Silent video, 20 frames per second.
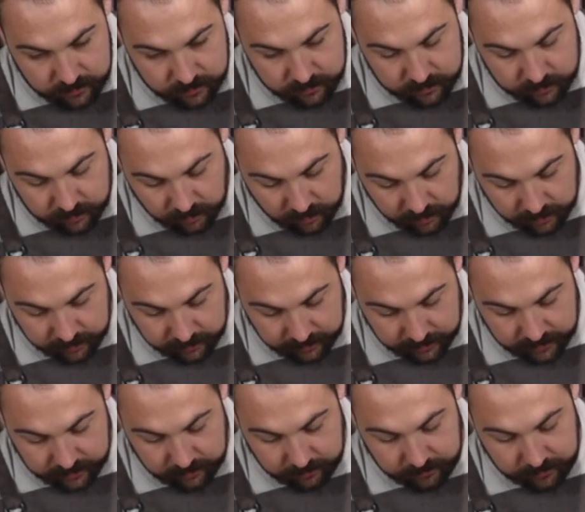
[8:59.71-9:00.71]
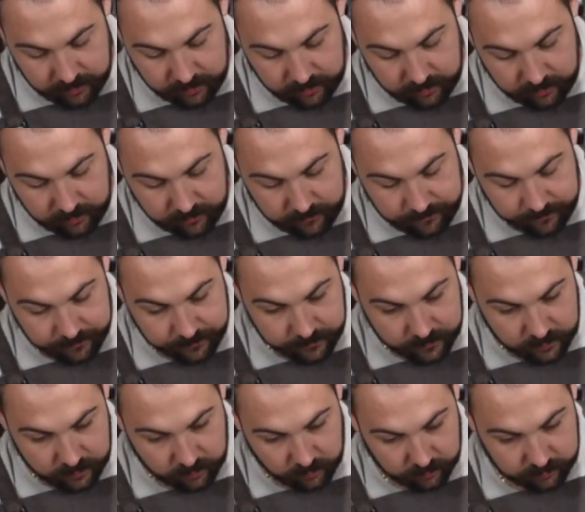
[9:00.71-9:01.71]
Try and get them in a
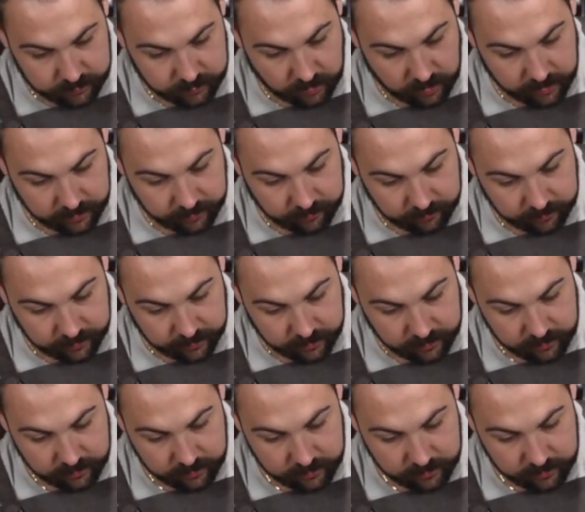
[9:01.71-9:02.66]
little triangle here.